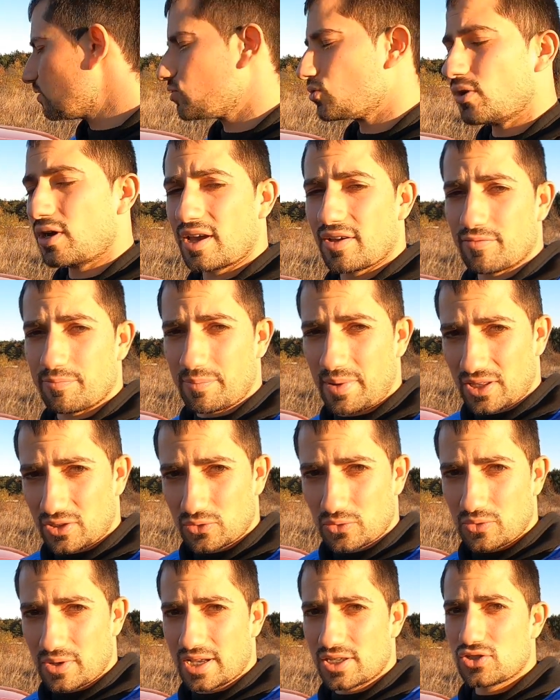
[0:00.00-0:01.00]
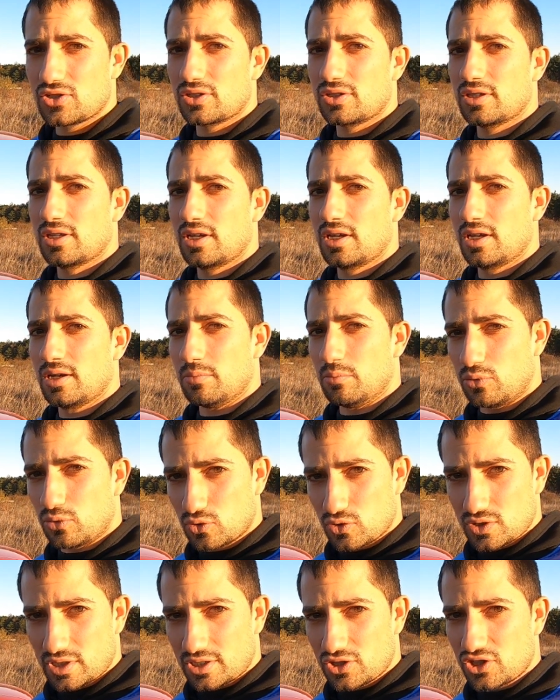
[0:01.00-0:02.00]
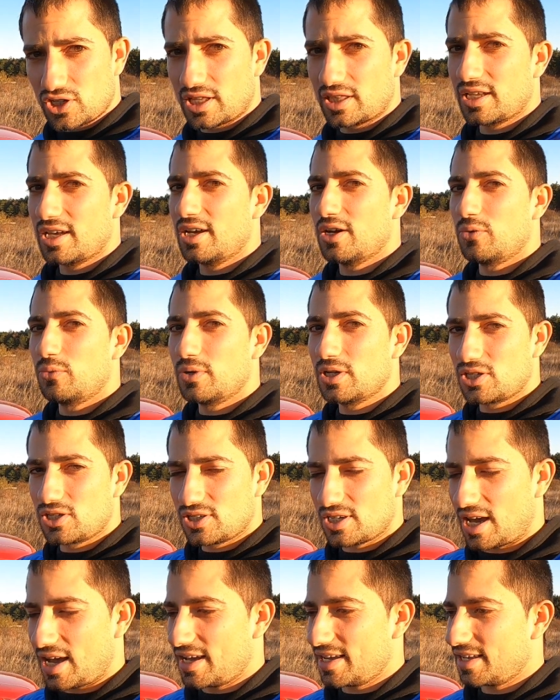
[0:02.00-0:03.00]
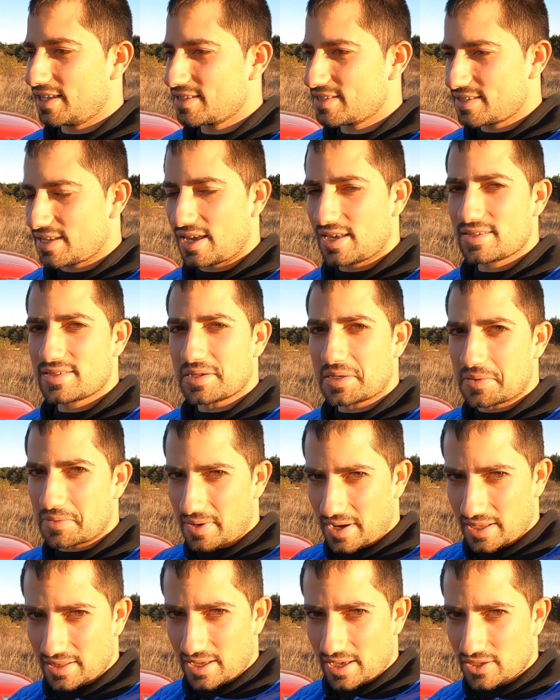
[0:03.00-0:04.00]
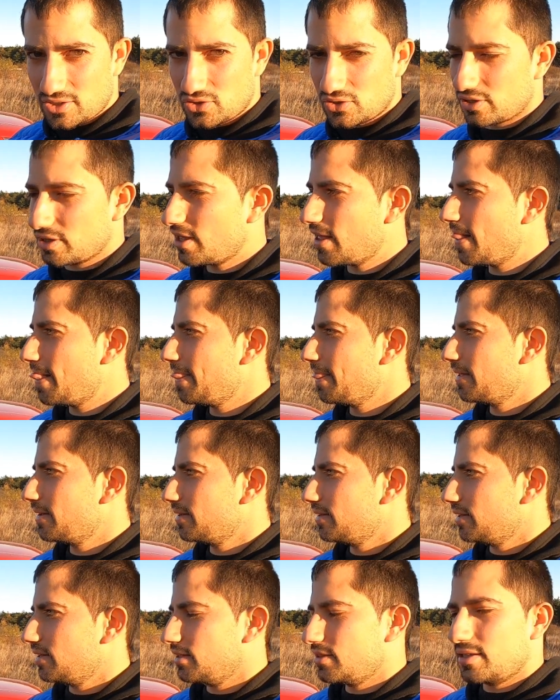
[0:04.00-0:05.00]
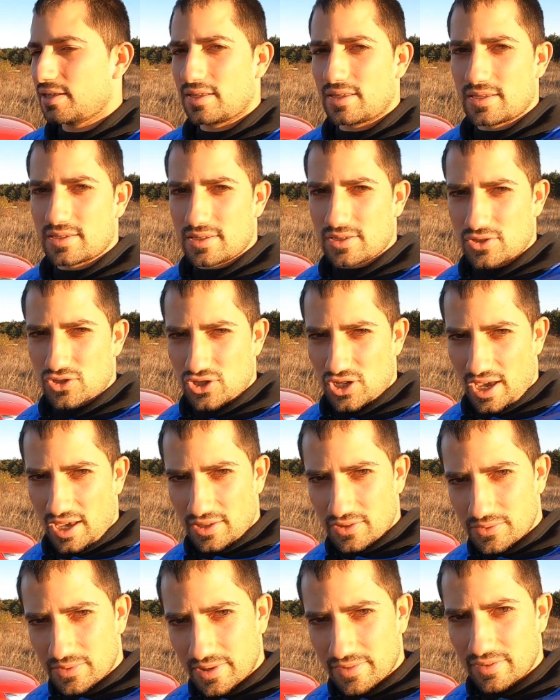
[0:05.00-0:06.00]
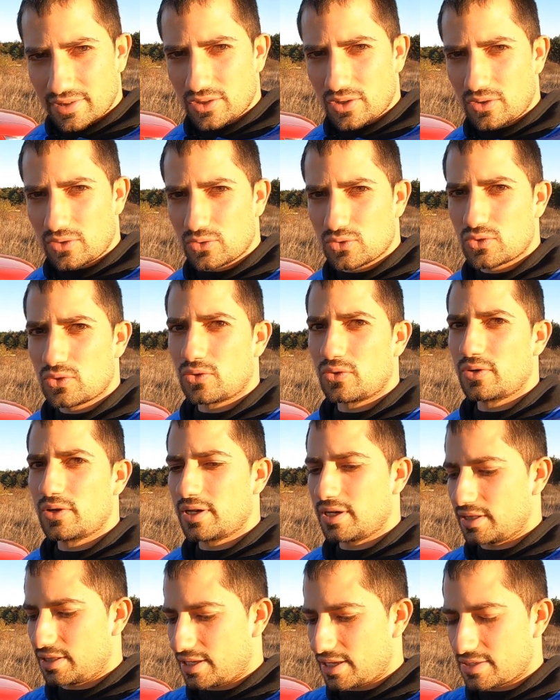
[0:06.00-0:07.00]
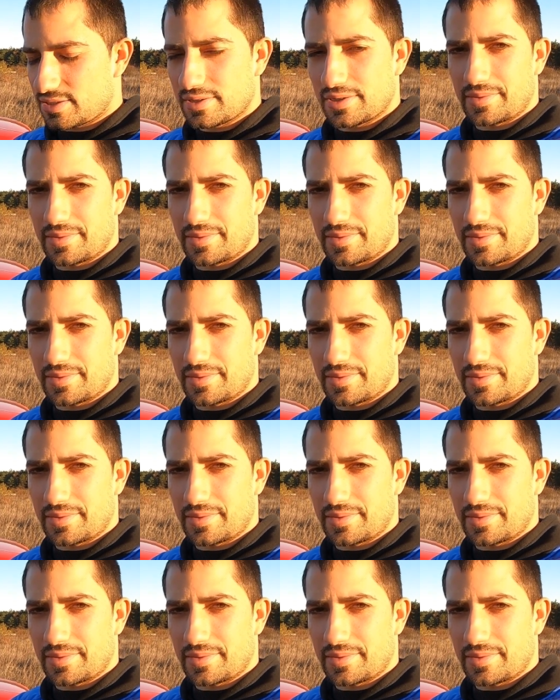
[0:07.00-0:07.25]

So I have petrol engine, Boosterjet, which I can say is a great engine. It is chain driven also, it has